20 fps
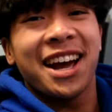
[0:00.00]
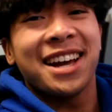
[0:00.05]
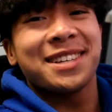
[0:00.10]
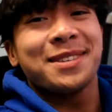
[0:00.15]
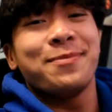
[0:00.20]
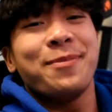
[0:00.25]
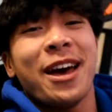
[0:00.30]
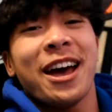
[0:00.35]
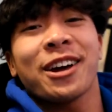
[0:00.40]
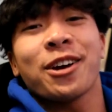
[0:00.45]

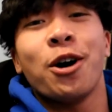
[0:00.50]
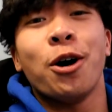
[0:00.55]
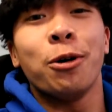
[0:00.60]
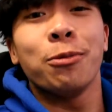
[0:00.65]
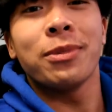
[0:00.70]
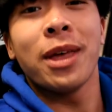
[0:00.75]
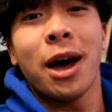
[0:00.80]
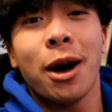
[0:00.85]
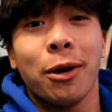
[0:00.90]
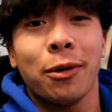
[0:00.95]
guys back
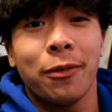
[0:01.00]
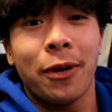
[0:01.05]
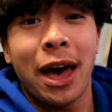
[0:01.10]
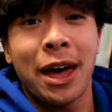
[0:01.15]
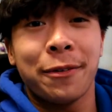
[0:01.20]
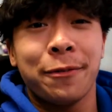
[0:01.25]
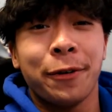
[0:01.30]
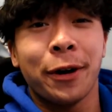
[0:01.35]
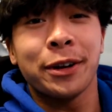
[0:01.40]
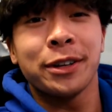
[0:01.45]
home now.
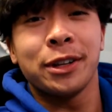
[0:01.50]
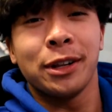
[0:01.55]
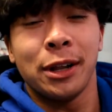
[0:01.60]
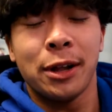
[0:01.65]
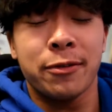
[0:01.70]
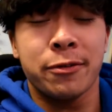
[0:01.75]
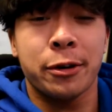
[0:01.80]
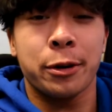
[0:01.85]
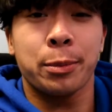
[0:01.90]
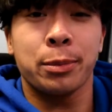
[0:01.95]
Had fun
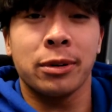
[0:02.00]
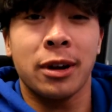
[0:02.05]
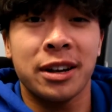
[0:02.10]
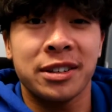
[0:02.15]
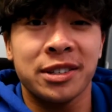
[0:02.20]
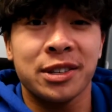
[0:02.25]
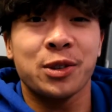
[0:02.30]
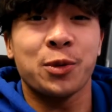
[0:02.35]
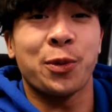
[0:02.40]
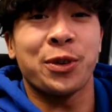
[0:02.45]
delivering
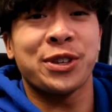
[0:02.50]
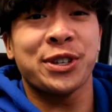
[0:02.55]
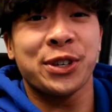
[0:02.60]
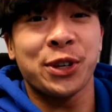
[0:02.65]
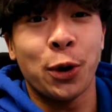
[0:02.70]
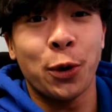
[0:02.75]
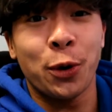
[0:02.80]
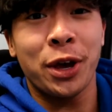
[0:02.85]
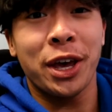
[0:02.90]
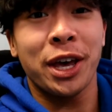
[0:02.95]
presents with
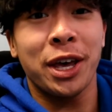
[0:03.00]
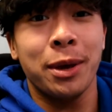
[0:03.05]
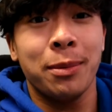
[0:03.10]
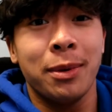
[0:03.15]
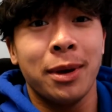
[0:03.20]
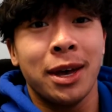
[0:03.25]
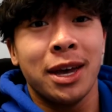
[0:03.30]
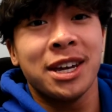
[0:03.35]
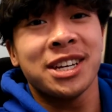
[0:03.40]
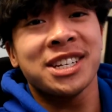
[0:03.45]
Sohaib.
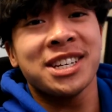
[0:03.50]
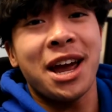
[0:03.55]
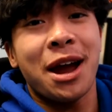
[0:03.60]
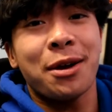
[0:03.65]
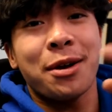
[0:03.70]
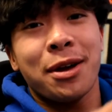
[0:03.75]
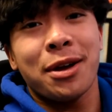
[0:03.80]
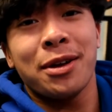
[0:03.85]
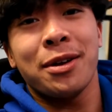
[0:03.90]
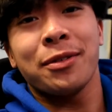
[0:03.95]

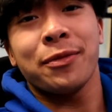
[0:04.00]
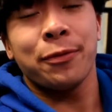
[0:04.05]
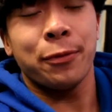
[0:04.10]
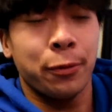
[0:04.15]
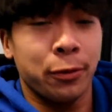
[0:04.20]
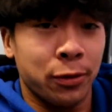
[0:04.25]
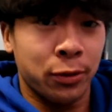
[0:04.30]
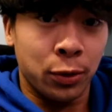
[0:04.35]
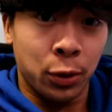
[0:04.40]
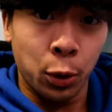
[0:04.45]
Shout out
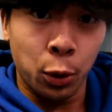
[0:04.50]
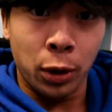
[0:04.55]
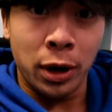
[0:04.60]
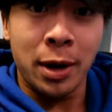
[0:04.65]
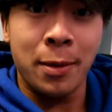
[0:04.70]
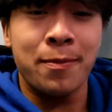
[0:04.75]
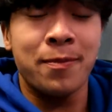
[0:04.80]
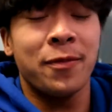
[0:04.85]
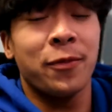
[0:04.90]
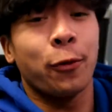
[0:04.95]
to
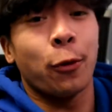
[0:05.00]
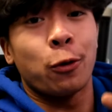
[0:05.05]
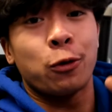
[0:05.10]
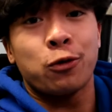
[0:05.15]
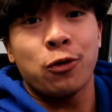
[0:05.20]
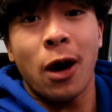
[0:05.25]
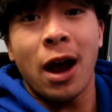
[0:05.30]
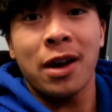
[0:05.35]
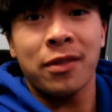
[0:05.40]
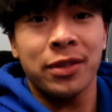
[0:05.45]
him for
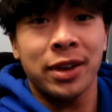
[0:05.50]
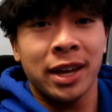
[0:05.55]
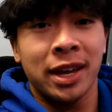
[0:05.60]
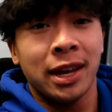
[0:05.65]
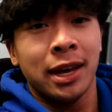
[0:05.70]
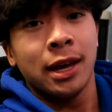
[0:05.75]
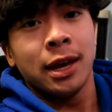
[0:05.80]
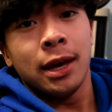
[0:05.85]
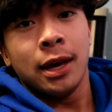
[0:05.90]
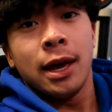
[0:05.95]
driving.
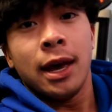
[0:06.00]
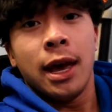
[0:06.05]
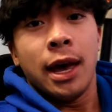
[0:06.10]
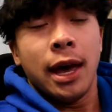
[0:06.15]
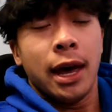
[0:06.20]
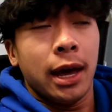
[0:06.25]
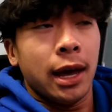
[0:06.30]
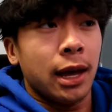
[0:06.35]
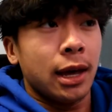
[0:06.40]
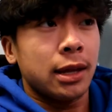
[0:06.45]

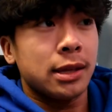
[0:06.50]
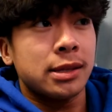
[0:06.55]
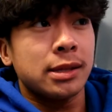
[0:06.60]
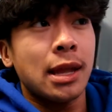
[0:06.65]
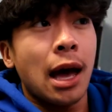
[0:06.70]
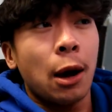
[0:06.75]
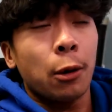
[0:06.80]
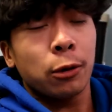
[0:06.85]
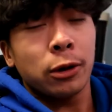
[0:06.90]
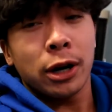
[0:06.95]
And
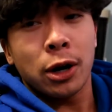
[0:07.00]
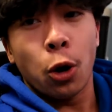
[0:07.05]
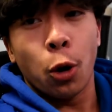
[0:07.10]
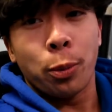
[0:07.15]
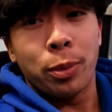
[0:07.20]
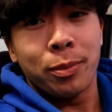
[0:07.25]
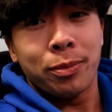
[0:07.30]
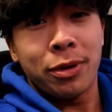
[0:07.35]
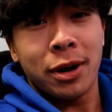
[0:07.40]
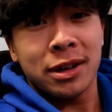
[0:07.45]
now we're going to
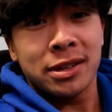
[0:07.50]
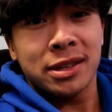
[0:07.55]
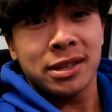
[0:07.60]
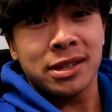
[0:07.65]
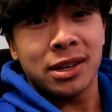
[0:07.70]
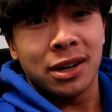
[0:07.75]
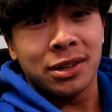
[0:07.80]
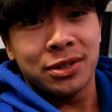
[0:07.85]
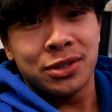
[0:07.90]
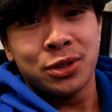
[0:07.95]
open
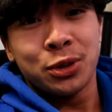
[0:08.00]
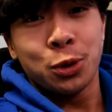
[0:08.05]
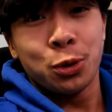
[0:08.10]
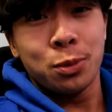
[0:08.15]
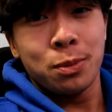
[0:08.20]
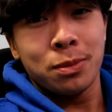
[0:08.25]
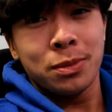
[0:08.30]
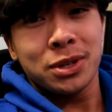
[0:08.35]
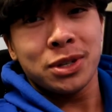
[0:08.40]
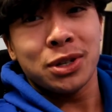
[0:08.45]
presents on
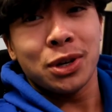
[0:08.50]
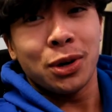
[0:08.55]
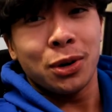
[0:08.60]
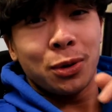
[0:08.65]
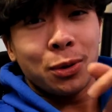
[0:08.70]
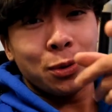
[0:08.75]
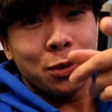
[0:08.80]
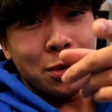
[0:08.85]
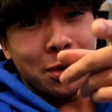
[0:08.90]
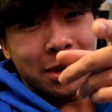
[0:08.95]
Zoom,
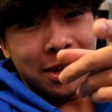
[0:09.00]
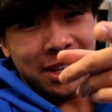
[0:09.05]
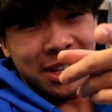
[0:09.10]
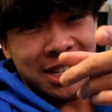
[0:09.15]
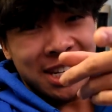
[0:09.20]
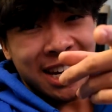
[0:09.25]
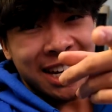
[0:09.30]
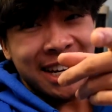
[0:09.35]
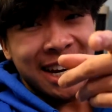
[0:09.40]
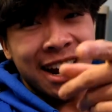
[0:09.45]
so
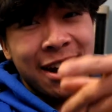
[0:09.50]
check it